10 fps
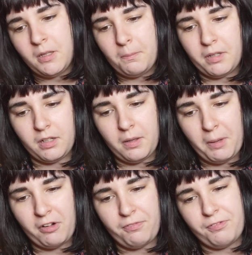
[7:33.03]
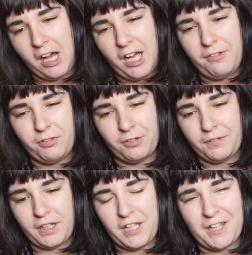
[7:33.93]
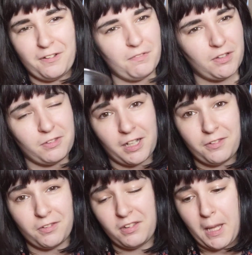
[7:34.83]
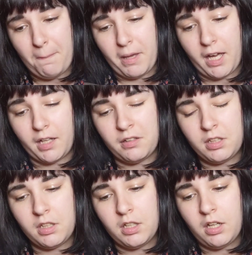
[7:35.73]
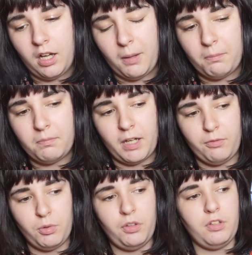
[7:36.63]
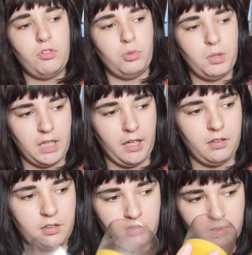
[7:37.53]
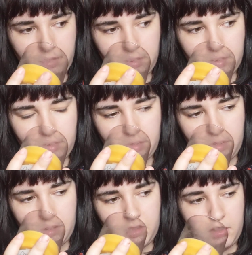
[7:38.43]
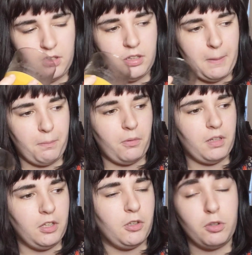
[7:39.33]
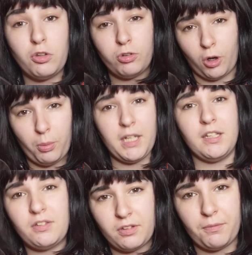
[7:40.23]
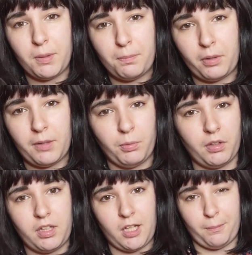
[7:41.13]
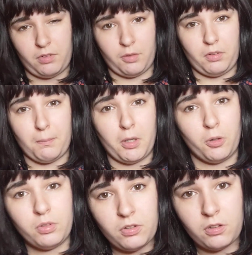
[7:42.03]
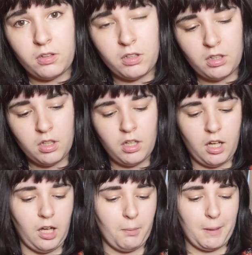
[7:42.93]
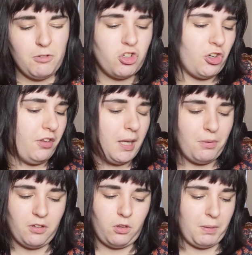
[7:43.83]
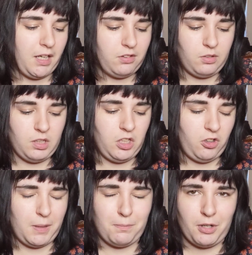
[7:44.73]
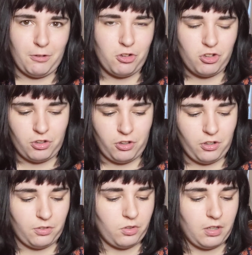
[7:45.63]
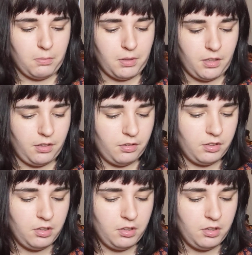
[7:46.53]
But about a 5 for a candle this size isn't that bad. I really do get that, the doughiness of the bread really comes out the most. I'm sure they put spices in here like brown sugar, cinnamon,